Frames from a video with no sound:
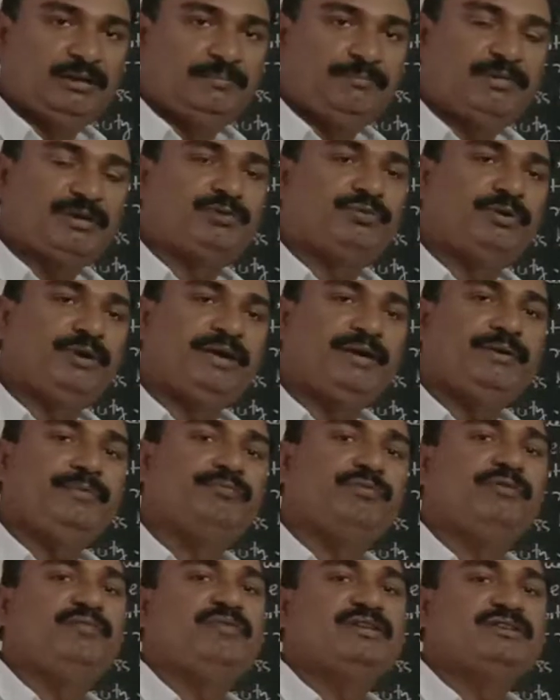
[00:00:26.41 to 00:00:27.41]
but today
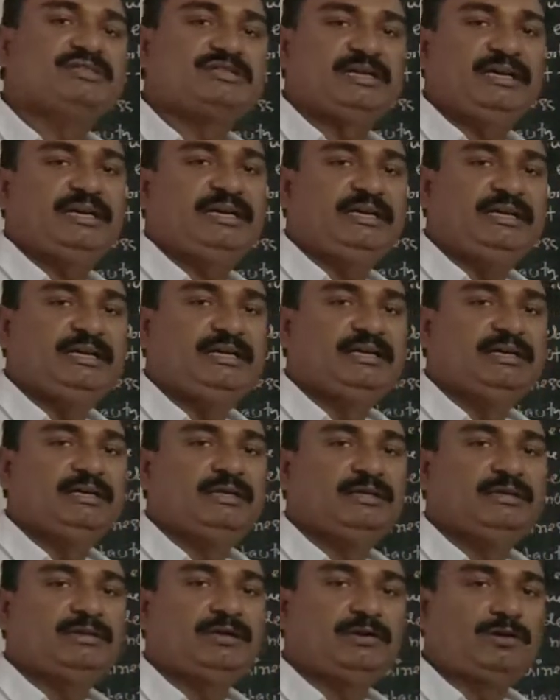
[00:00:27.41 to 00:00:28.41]
we will study
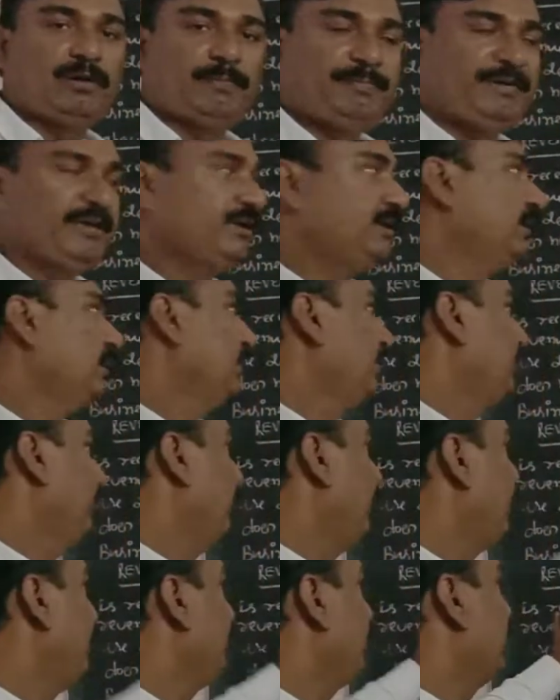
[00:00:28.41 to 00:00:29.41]
the topic
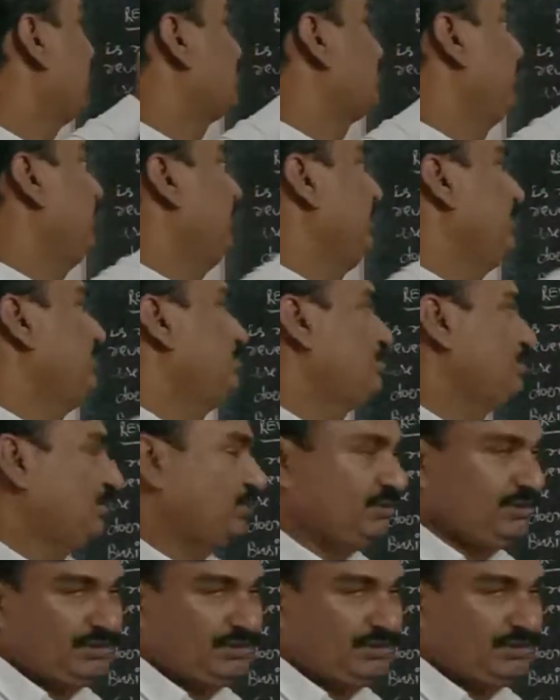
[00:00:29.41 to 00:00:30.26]
Revenue Expenditure.